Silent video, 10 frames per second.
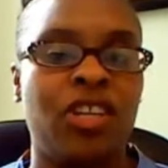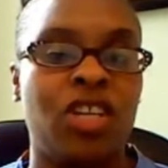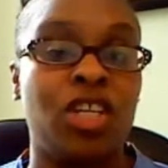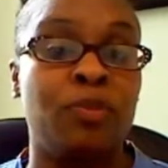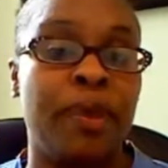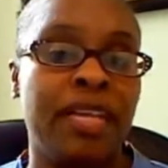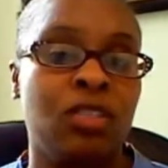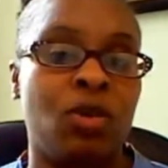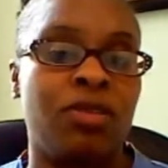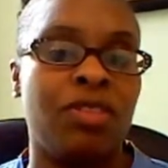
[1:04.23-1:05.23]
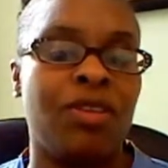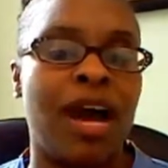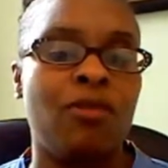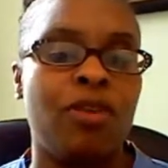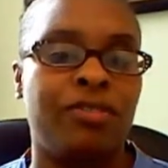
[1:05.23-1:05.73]
strategies based on
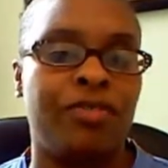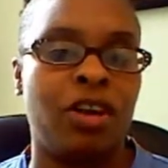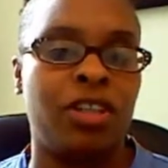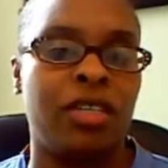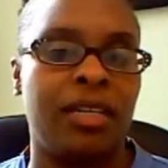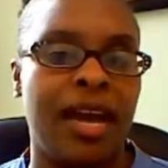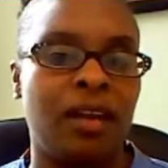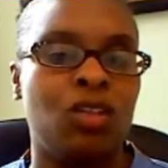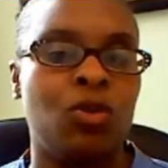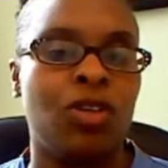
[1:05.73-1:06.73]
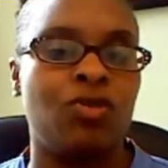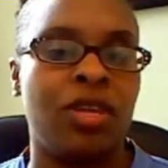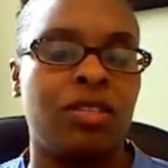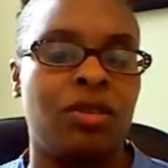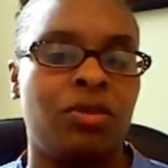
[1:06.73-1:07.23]
the thyroid function and how
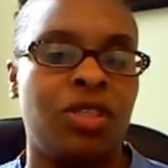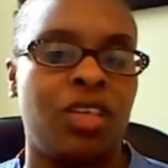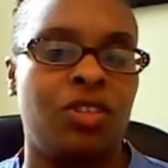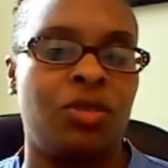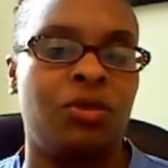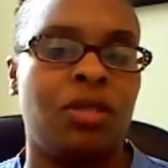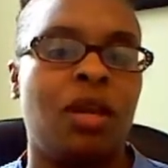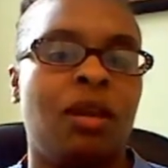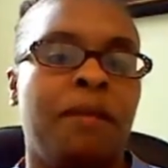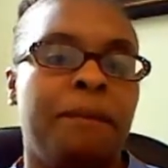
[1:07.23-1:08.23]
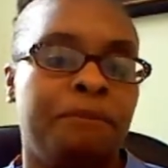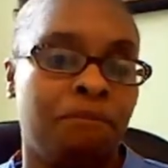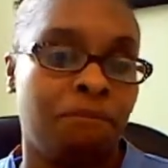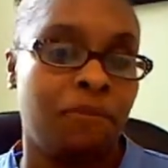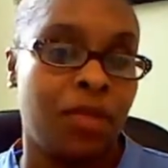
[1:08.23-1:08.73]
to address those issues
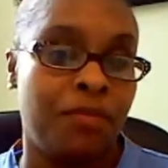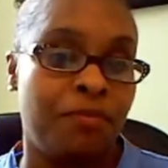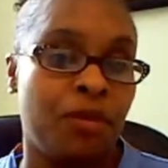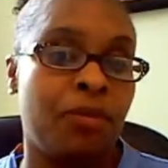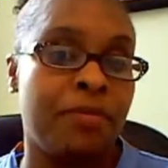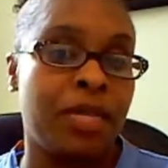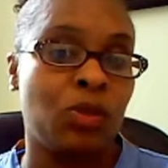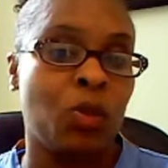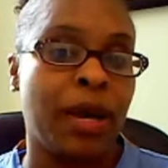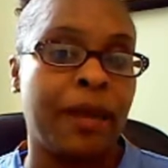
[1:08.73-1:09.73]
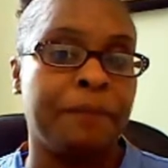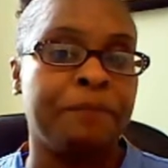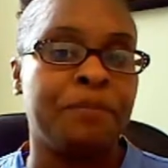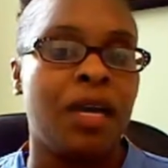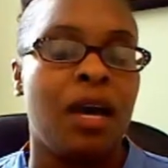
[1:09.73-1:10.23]
for the best
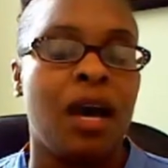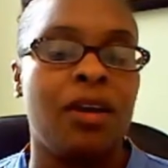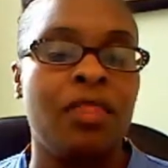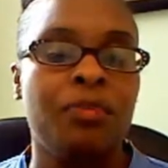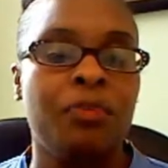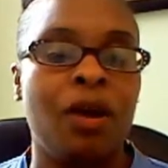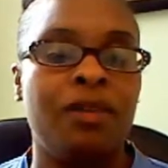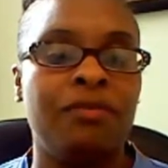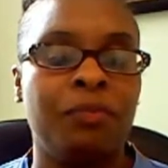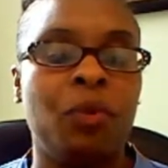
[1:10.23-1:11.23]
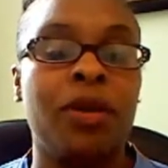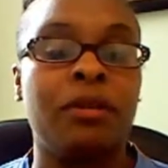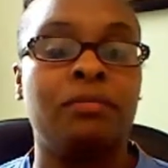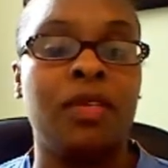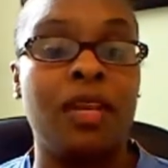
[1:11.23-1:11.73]
way. Another point
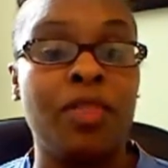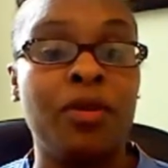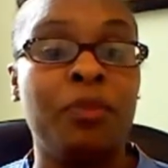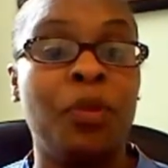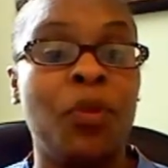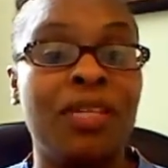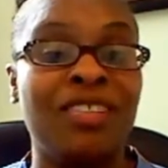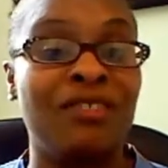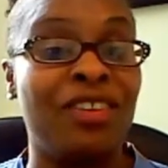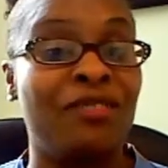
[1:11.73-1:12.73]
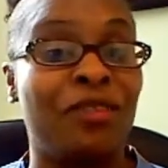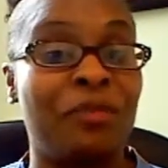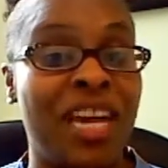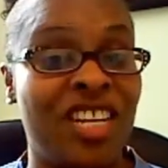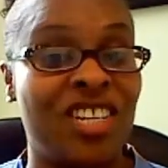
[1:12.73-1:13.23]
of
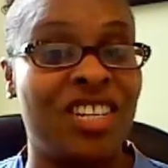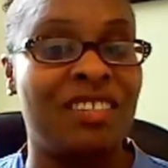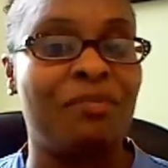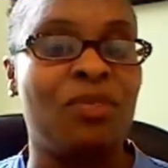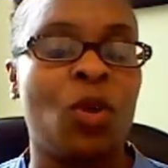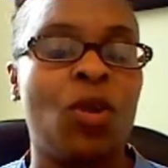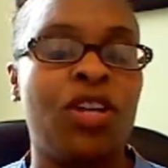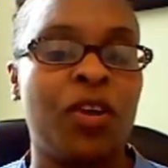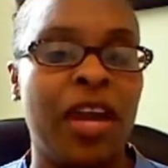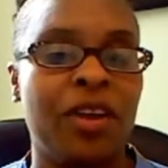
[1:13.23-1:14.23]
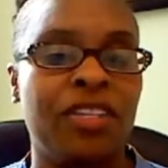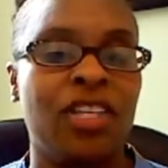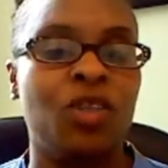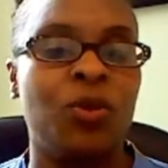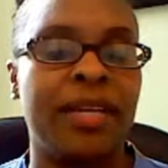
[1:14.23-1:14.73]
information on your
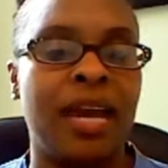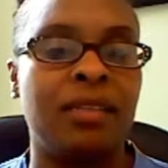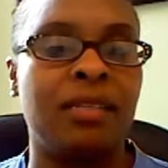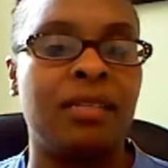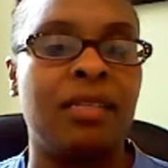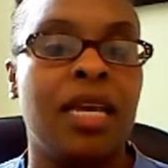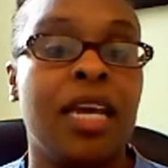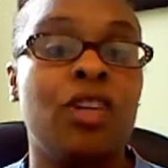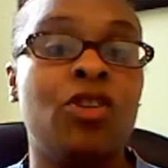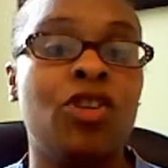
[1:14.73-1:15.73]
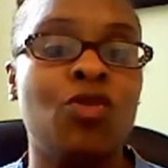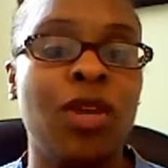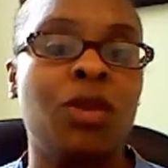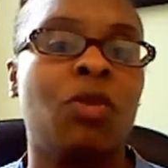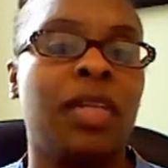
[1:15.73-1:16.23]
hair tissue analysis is
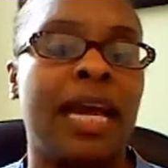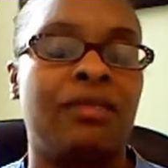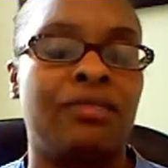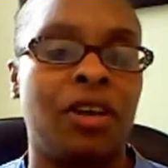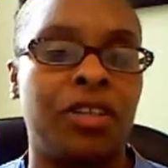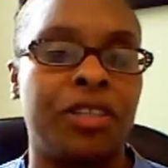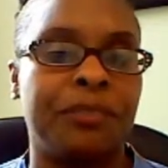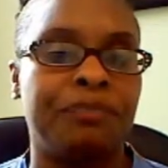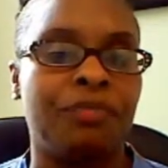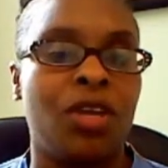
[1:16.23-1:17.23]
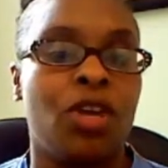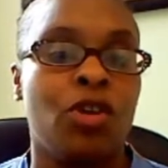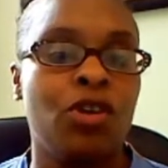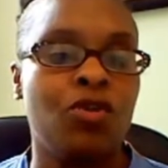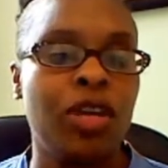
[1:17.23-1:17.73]
your adrenal gland function.
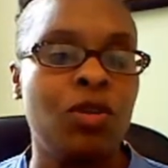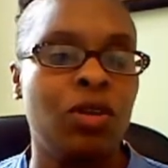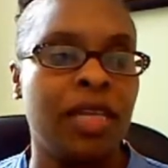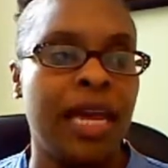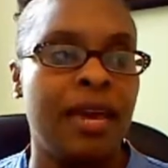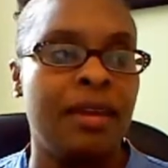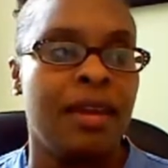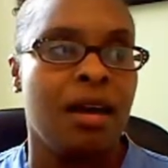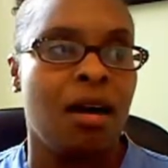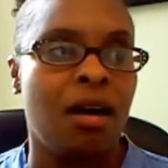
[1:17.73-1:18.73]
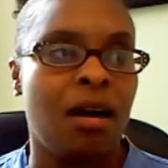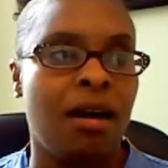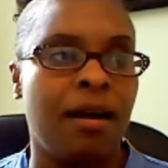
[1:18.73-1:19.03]
Your adrenal gland